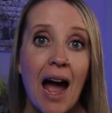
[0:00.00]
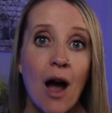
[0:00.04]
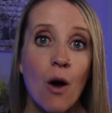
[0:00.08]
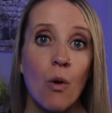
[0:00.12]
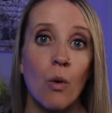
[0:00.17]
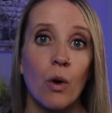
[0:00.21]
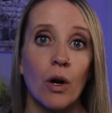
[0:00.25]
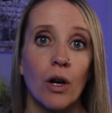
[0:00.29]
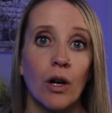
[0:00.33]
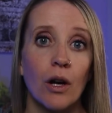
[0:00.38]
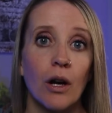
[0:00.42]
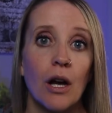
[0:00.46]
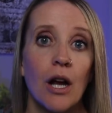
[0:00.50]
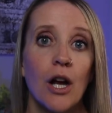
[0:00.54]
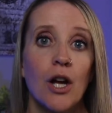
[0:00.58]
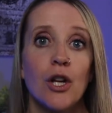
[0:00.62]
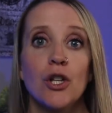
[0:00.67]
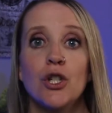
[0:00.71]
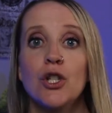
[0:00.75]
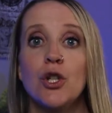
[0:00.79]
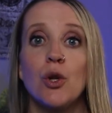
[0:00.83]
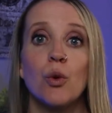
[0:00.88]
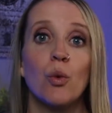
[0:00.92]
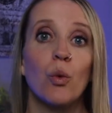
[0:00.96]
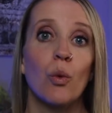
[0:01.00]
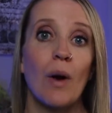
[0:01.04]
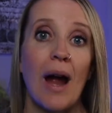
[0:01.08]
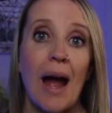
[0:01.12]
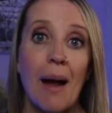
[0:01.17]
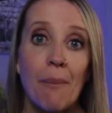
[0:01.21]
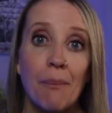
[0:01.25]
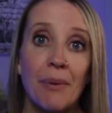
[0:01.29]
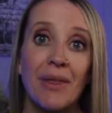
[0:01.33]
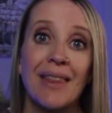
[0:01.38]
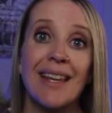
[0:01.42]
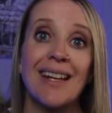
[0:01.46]
hour to
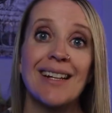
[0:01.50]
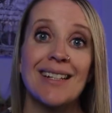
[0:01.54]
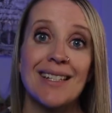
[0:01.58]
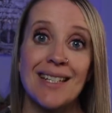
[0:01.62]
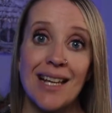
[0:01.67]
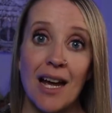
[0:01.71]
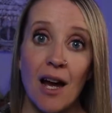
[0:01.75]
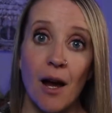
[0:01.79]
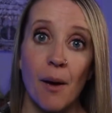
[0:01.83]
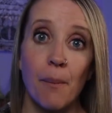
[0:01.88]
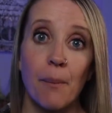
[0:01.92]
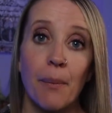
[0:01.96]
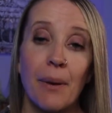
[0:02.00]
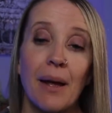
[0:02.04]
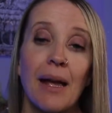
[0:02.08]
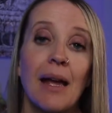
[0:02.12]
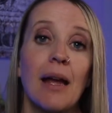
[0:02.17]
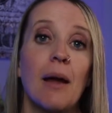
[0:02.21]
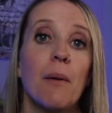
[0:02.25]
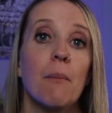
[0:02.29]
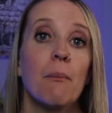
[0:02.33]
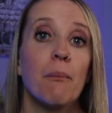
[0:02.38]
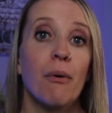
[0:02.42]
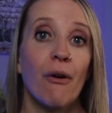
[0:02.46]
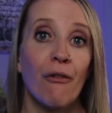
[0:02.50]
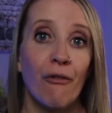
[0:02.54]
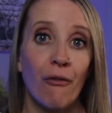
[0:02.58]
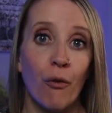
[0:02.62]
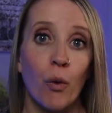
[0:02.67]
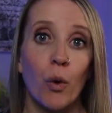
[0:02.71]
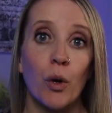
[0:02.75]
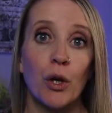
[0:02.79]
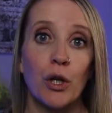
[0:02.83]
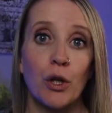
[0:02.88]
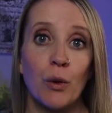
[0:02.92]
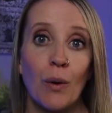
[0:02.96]
wrap things up
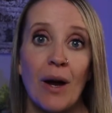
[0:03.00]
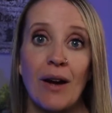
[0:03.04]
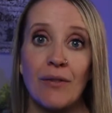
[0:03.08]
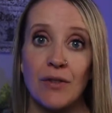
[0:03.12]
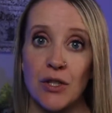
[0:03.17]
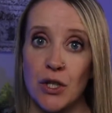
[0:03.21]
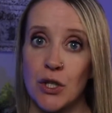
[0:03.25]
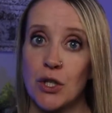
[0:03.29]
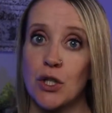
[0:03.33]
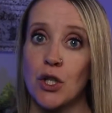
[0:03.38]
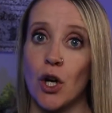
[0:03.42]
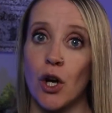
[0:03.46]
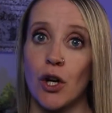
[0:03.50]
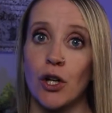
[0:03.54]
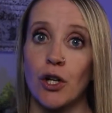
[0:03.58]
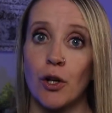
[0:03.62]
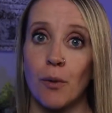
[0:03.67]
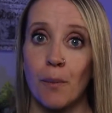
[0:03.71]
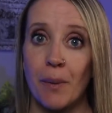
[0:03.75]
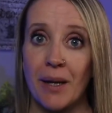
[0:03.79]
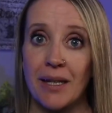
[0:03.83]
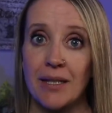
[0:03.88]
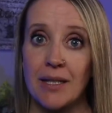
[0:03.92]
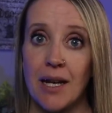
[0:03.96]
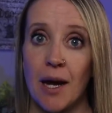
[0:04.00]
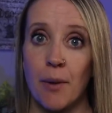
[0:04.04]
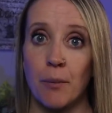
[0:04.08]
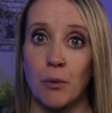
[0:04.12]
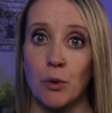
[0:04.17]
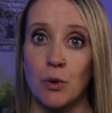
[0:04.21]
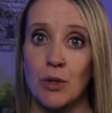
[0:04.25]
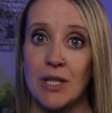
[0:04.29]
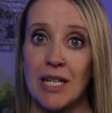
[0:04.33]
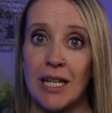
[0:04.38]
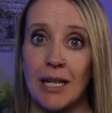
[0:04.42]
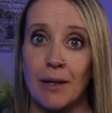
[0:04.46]
before you have to start your bedtime
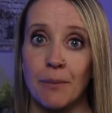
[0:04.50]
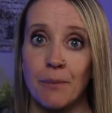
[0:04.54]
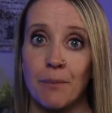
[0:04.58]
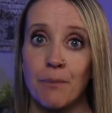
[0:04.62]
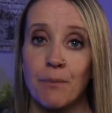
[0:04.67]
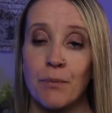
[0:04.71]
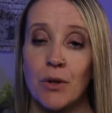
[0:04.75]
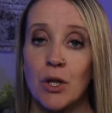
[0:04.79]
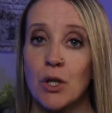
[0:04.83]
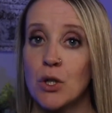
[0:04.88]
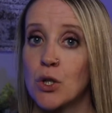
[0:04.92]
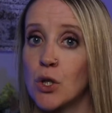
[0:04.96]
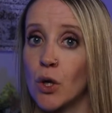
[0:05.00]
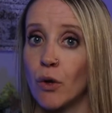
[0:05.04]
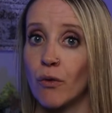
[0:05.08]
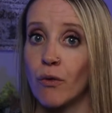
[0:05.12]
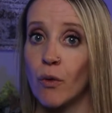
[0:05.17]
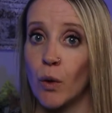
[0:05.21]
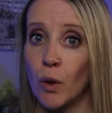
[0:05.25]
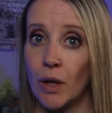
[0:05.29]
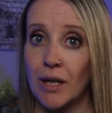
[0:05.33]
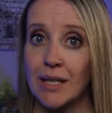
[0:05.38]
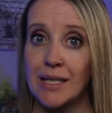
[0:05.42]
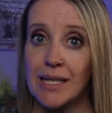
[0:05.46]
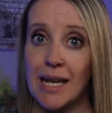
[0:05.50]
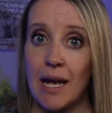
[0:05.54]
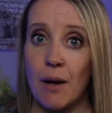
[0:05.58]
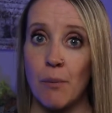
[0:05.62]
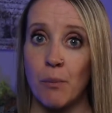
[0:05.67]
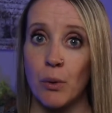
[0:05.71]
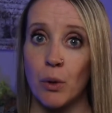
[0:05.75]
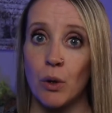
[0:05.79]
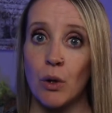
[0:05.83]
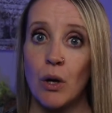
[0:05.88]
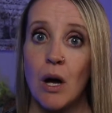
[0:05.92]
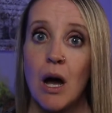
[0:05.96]
routine. So for
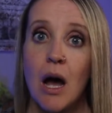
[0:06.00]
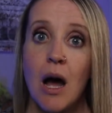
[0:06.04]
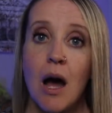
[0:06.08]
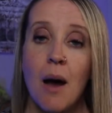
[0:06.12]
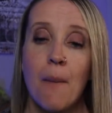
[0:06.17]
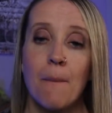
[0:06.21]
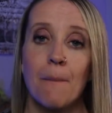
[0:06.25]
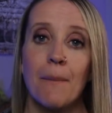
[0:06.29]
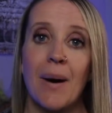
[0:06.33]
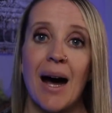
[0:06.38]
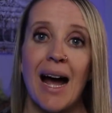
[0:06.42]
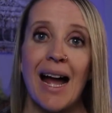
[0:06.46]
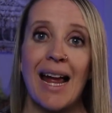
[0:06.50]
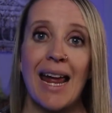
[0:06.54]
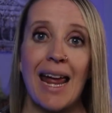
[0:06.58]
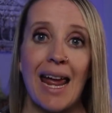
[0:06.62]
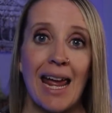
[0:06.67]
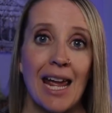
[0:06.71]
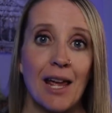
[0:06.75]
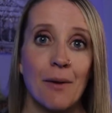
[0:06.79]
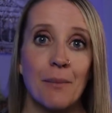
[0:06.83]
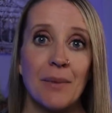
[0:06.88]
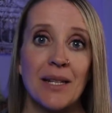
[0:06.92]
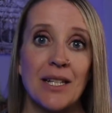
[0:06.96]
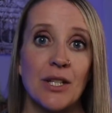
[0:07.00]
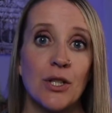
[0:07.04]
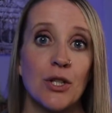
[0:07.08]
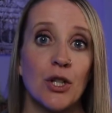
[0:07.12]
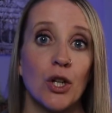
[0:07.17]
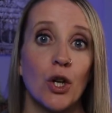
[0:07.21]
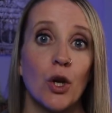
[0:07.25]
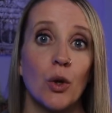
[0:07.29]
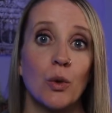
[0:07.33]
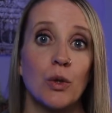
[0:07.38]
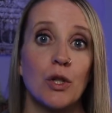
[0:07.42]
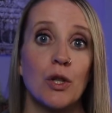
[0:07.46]
example, my aim is
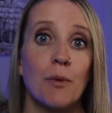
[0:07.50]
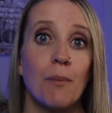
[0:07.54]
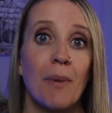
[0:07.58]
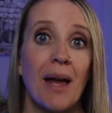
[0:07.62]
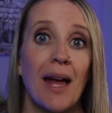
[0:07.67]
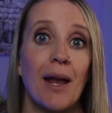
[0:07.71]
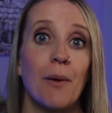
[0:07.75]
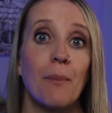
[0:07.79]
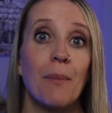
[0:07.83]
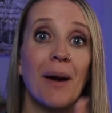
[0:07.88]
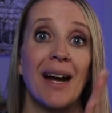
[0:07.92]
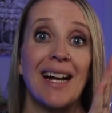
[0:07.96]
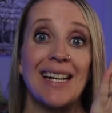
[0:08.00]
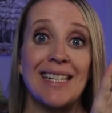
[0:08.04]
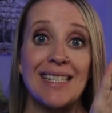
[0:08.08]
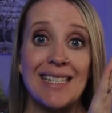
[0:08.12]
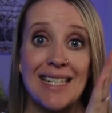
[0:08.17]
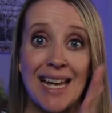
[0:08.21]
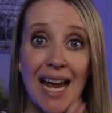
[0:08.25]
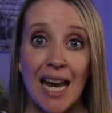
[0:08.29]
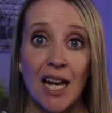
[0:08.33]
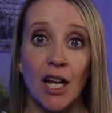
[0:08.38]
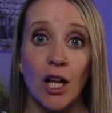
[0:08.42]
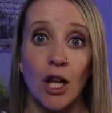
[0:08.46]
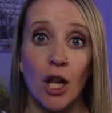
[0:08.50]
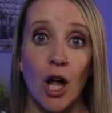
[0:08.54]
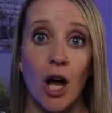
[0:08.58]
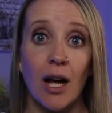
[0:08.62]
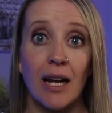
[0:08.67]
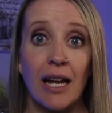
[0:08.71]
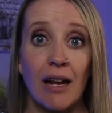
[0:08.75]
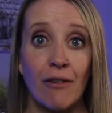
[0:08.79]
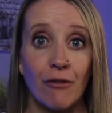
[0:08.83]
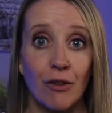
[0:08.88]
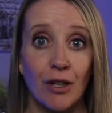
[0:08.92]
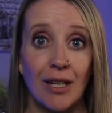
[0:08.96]
to go to bed by 10
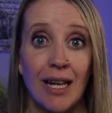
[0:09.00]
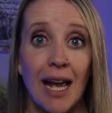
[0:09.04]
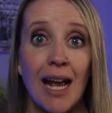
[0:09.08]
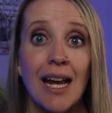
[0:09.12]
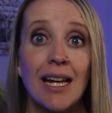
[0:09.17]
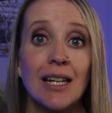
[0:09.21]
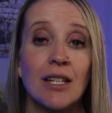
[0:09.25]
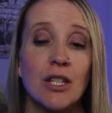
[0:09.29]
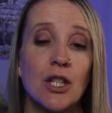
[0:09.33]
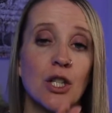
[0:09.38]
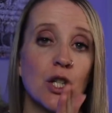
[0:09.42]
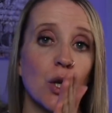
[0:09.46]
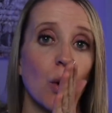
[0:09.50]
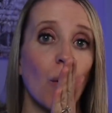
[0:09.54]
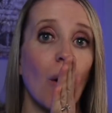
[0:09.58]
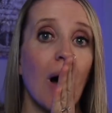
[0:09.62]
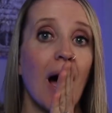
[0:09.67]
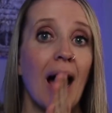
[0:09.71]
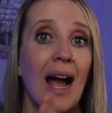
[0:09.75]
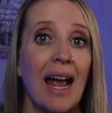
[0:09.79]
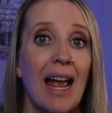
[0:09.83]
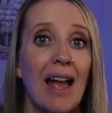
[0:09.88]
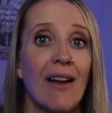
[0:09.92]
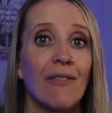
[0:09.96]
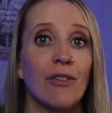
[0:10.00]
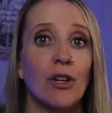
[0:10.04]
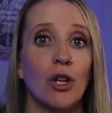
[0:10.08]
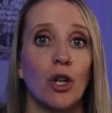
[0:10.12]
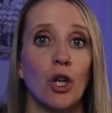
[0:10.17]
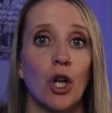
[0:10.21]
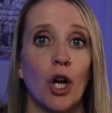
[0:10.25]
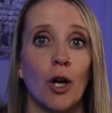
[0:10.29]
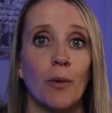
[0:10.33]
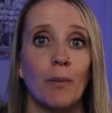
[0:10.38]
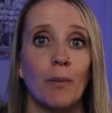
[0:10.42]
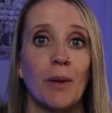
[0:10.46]
o'clock every night. So I have an
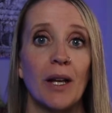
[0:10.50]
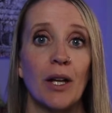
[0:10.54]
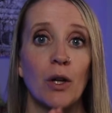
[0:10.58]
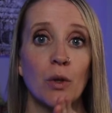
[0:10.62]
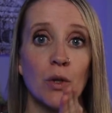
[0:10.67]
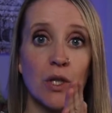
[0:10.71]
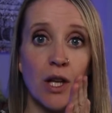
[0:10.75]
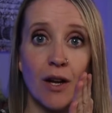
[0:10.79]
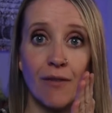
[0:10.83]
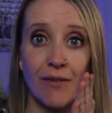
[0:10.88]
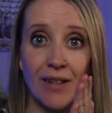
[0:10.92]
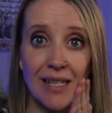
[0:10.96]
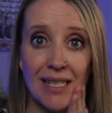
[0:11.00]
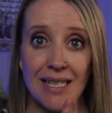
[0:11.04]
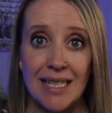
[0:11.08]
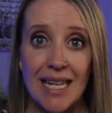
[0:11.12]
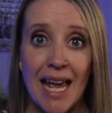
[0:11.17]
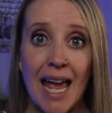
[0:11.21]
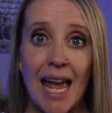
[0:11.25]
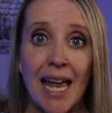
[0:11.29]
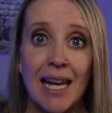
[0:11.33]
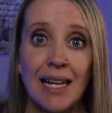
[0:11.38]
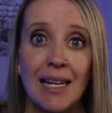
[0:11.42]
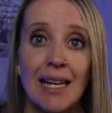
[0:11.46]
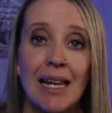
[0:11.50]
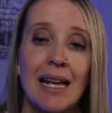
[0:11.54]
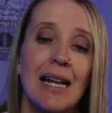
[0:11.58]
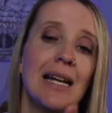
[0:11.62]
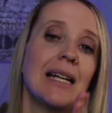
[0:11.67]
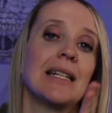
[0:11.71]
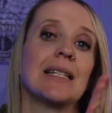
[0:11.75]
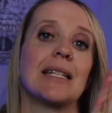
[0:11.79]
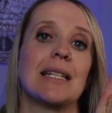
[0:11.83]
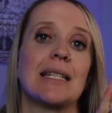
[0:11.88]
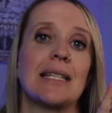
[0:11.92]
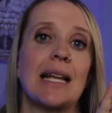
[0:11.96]
alarm that goes off at 10
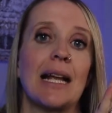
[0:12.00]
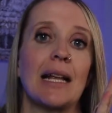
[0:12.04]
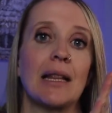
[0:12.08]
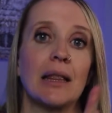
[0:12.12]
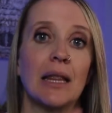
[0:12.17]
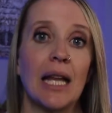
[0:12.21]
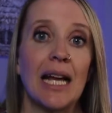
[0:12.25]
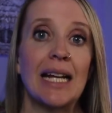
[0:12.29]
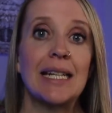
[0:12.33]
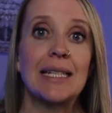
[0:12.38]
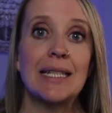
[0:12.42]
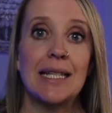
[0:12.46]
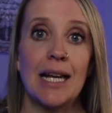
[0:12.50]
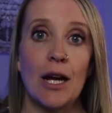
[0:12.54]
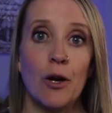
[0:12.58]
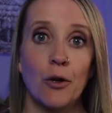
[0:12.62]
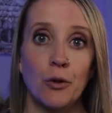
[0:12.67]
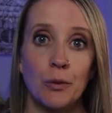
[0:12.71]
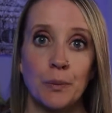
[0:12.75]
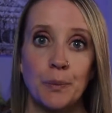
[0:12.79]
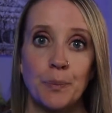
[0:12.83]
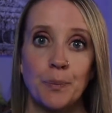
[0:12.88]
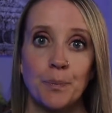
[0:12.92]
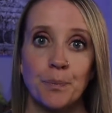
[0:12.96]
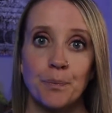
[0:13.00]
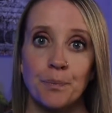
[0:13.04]
to say lights out.